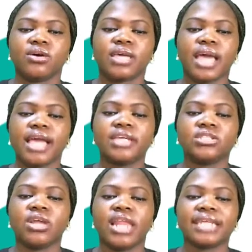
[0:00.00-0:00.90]
Okay,
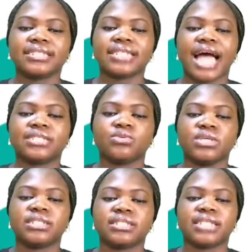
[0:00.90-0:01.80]
so let's start
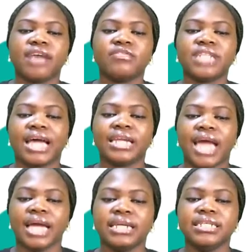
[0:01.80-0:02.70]
with 7 and 9.